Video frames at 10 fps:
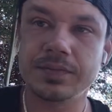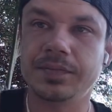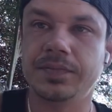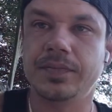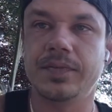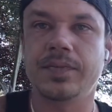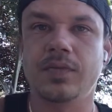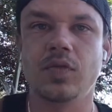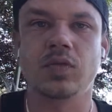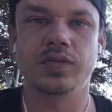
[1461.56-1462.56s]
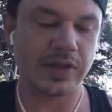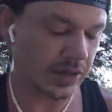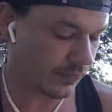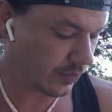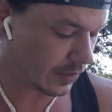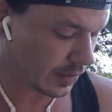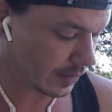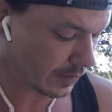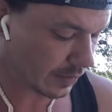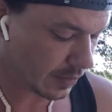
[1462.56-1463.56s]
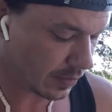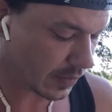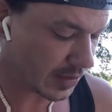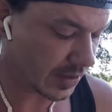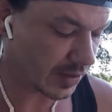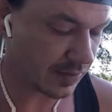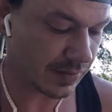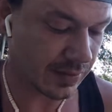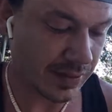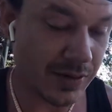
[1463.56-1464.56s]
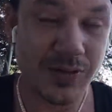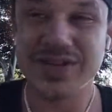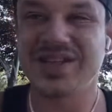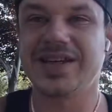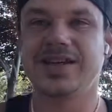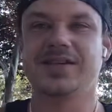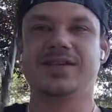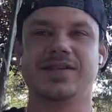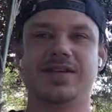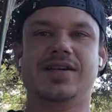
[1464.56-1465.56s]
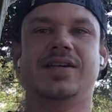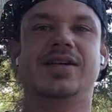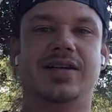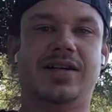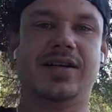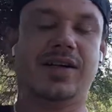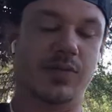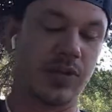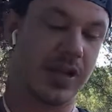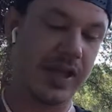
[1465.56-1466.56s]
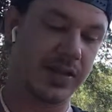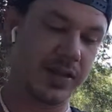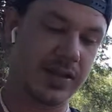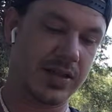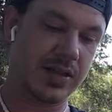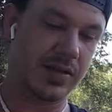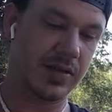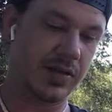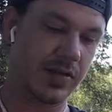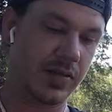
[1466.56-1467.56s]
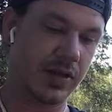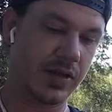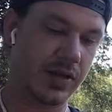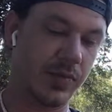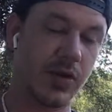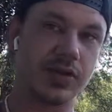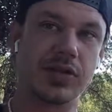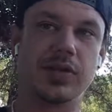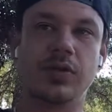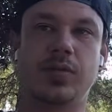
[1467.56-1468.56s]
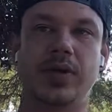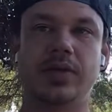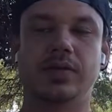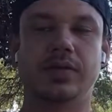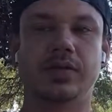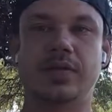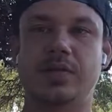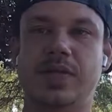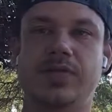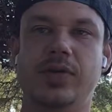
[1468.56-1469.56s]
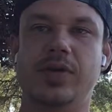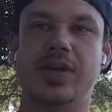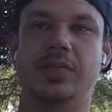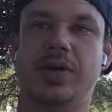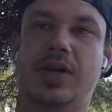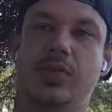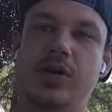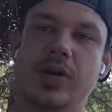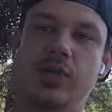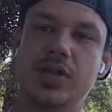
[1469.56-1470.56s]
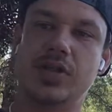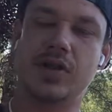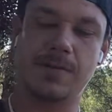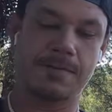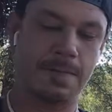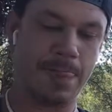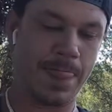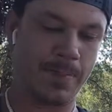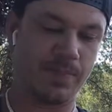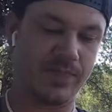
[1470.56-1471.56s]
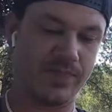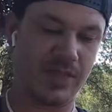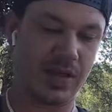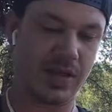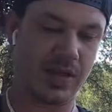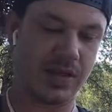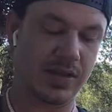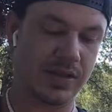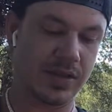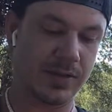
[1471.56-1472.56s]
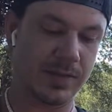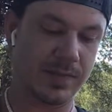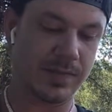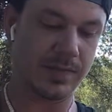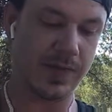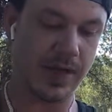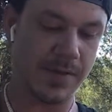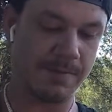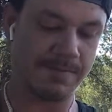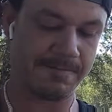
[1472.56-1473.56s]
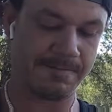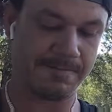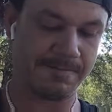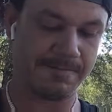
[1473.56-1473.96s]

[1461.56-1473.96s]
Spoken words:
All right. Oh, thank you for listening once again. Really liking this. Only on part 2, but definitely we're thinking about another book I want to start. And yeah.